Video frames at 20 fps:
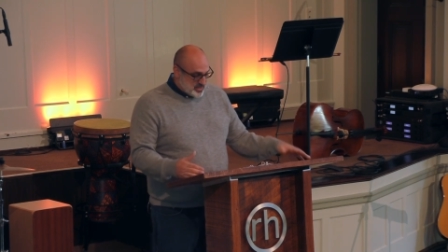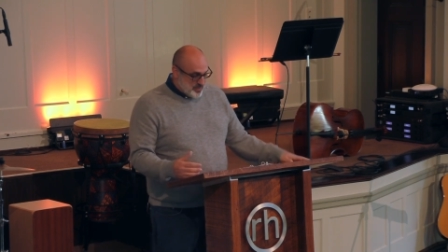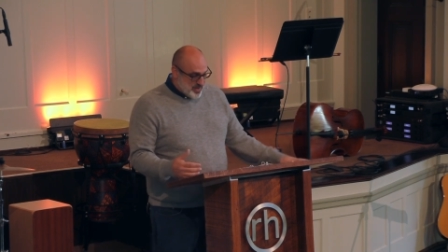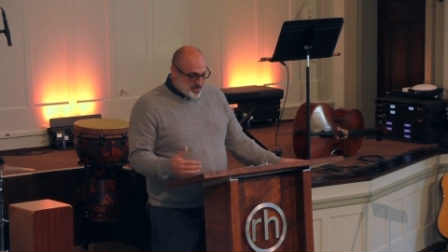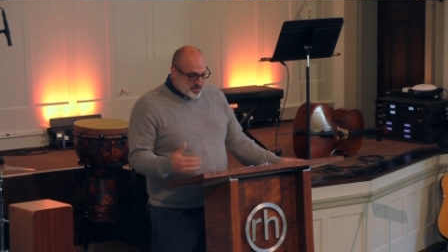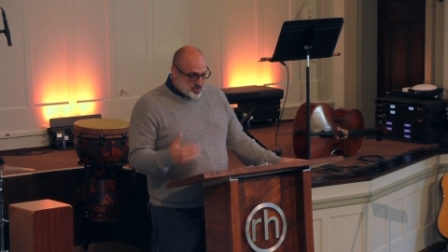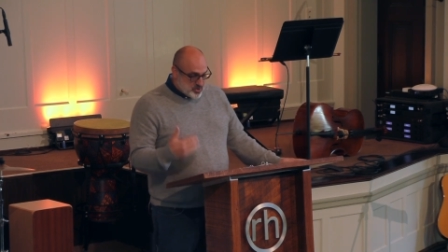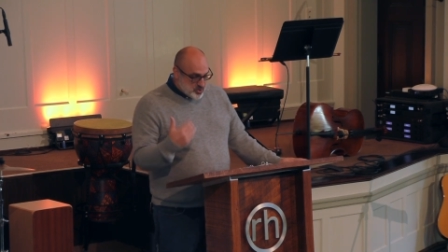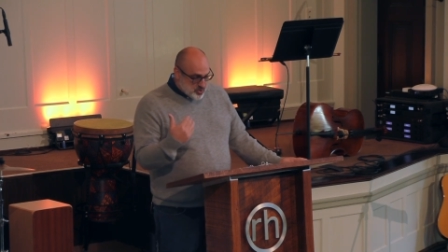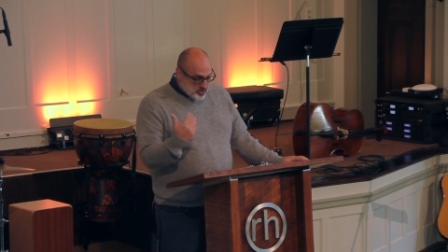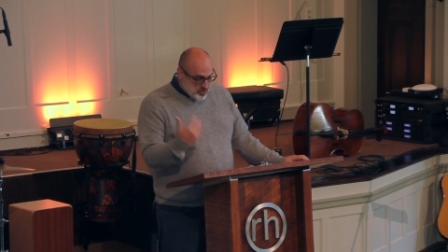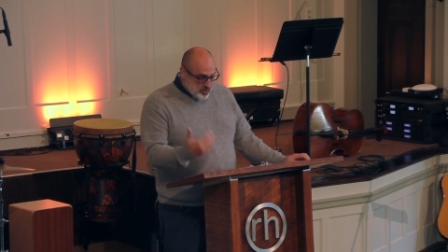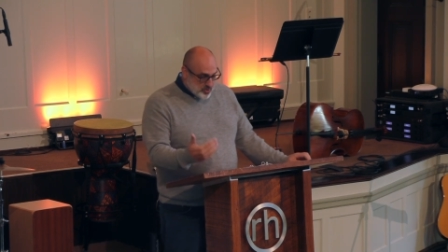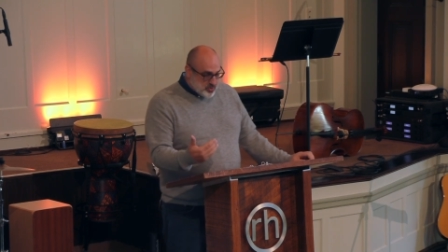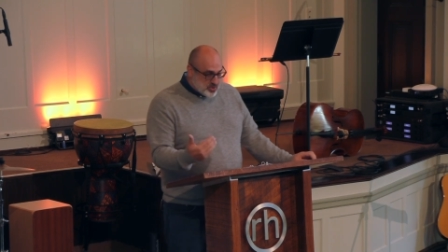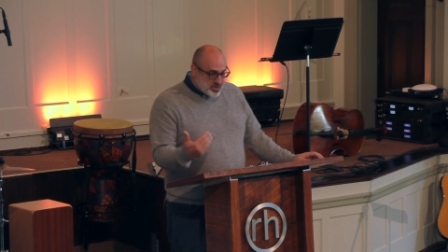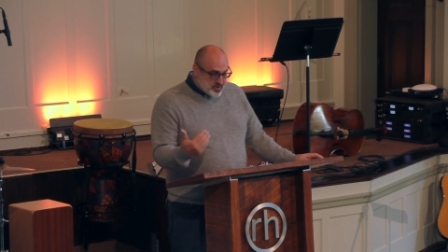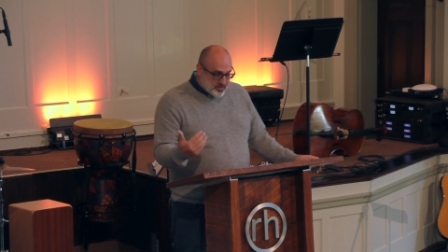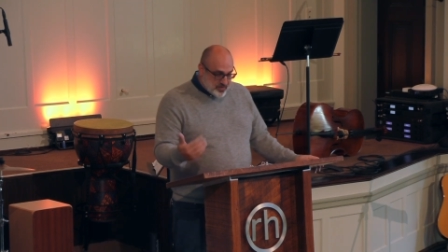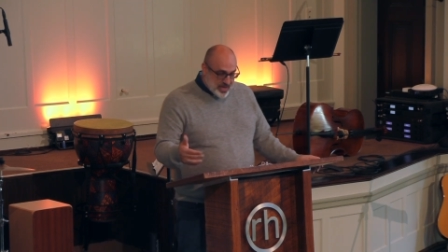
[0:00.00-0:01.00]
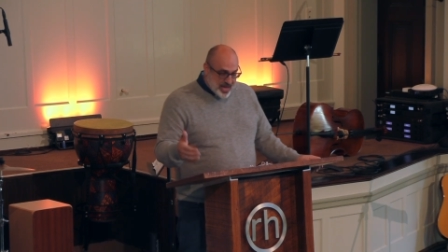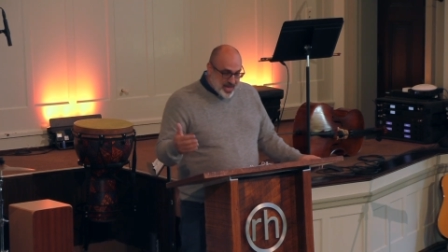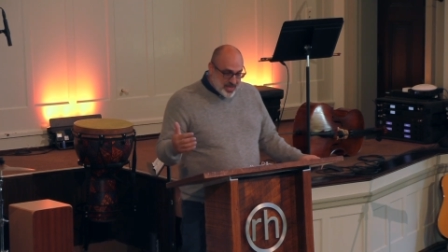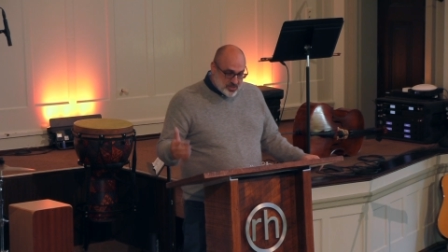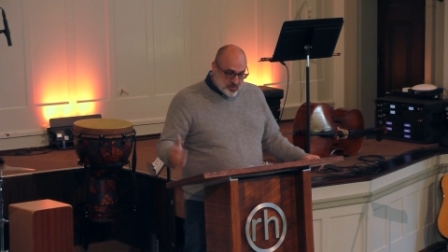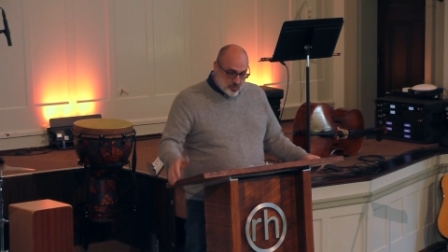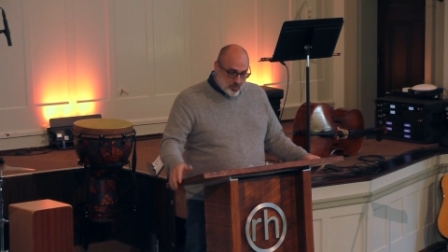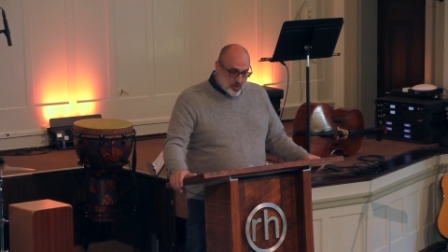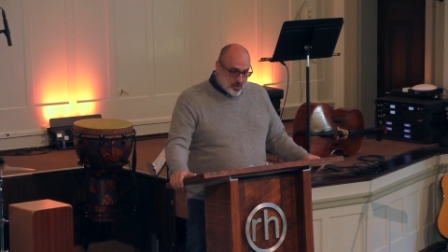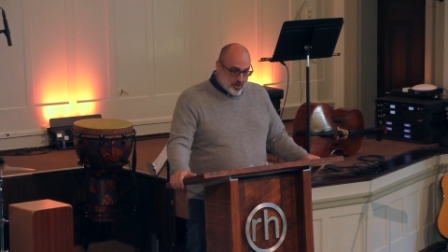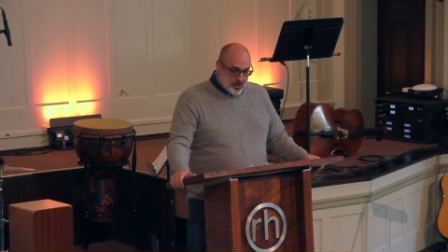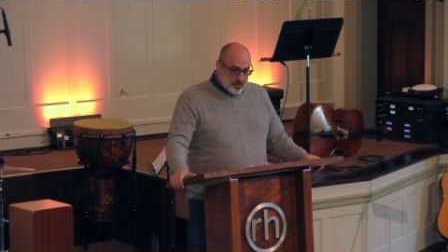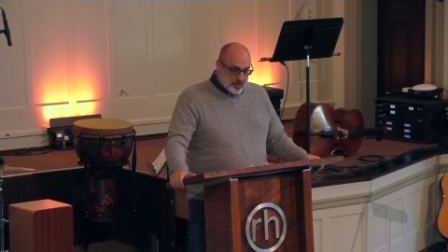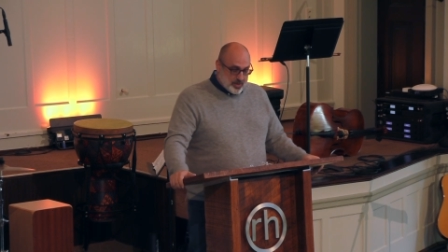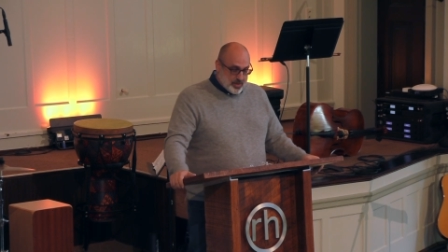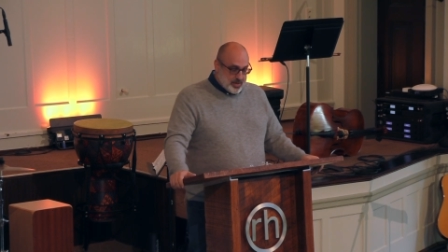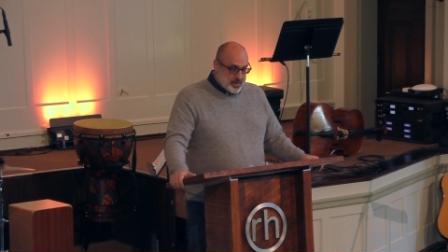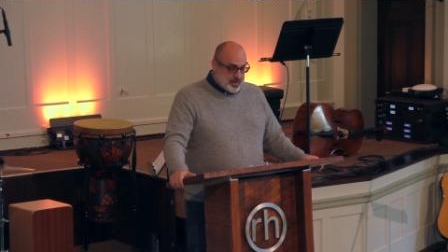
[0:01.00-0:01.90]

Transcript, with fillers: about the truth of God's word.